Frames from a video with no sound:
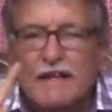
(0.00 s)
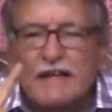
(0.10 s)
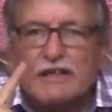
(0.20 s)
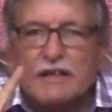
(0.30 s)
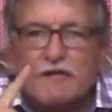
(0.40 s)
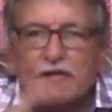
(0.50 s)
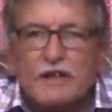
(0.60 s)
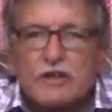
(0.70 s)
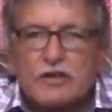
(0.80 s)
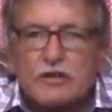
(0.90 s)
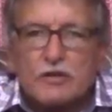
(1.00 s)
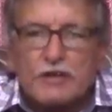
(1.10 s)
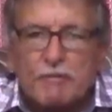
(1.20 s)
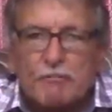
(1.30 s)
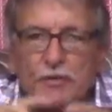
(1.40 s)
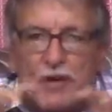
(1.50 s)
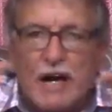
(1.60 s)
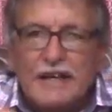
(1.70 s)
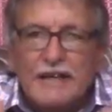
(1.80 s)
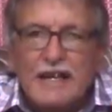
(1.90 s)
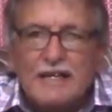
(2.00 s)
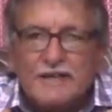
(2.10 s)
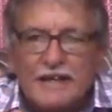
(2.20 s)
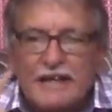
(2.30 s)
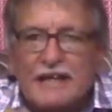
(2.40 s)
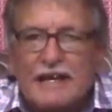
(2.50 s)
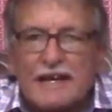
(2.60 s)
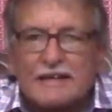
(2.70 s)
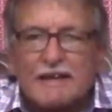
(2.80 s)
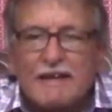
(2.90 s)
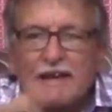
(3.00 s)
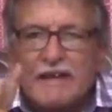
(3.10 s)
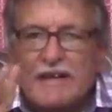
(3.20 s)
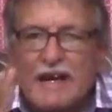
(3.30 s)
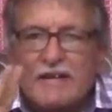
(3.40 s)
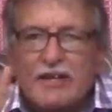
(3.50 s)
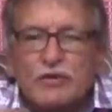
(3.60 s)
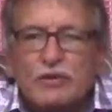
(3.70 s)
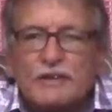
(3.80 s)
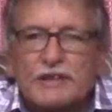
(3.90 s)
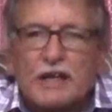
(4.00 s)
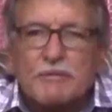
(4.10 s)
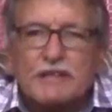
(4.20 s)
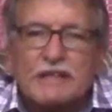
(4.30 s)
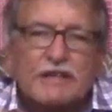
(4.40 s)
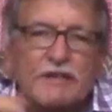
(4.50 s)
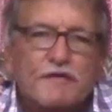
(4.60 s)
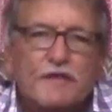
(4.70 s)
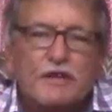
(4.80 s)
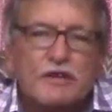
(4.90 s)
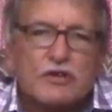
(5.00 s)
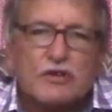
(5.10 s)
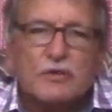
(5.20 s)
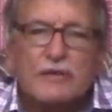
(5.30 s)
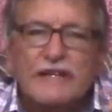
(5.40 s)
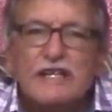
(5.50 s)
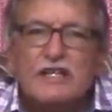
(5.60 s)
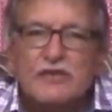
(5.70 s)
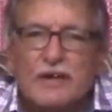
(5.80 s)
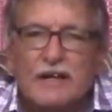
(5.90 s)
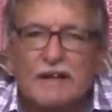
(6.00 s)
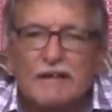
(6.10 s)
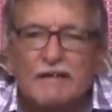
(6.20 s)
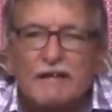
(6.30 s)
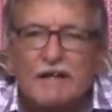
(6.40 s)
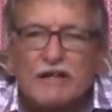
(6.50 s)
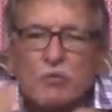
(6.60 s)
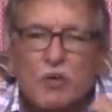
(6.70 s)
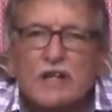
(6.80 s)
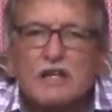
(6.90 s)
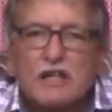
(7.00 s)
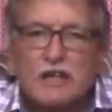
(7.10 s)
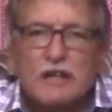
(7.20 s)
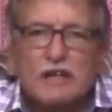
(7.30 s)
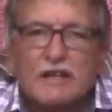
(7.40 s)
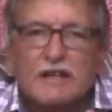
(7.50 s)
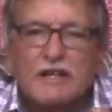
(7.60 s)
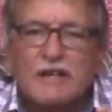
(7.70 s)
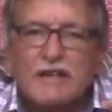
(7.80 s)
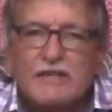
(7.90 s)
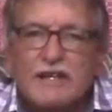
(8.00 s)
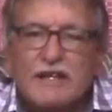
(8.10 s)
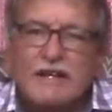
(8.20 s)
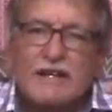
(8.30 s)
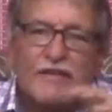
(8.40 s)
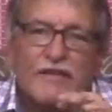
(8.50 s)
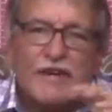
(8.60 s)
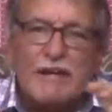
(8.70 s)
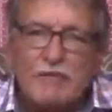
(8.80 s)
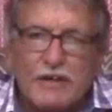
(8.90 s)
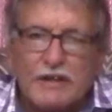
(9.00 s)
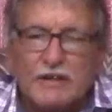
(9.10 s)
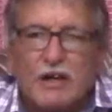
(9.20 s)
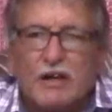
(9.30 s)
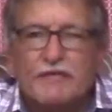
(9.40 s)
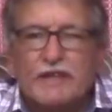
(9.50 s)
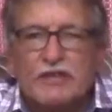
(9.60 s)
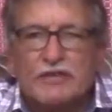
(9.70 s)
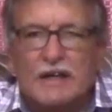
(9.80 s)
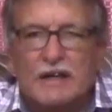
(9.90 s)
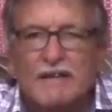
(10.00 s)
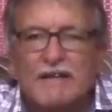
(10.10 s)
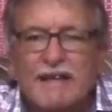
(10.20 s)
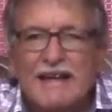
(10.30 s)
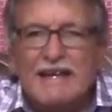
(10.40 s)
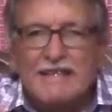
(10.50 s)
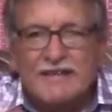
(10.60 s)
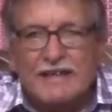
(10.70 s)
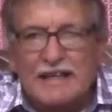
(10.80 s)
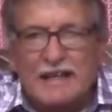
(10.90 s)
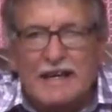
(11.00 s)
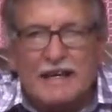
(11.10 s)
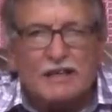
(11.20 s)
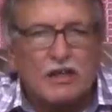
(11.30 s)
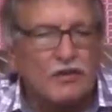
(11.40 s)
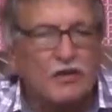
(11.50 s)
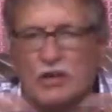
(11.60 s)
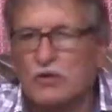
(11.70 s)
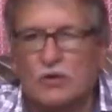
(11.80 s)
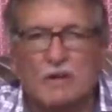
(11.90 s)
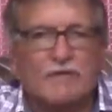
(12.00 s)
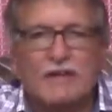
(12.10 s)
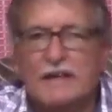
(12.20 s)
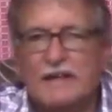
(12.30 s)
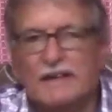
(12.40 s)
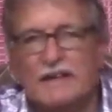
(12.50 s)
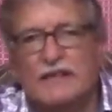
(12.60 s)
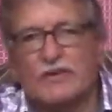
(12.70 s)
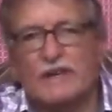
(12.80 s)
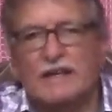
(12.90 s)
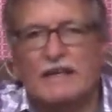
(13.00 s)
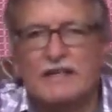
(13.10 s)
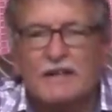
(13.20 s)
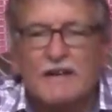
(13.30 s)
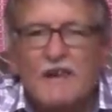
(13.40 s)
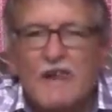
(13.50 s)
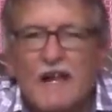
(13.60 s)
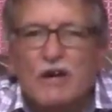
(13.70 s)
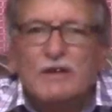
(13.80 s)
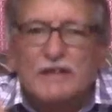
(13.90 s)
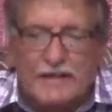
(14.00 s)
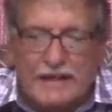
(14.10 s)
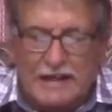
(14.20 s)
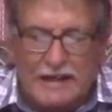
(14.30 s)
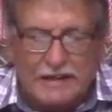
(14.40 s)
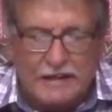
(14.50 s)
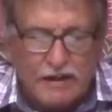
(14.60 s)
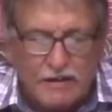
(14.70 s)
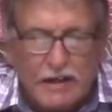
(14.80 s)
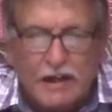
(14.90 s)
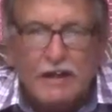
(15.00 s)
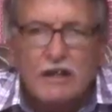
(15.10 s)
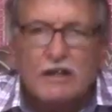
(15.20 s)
it refers to the bride as the elect. And the other two times, it refers to Israel, one third, the remnant of Israel as the elect. Not all of the Israelites, only the elect. The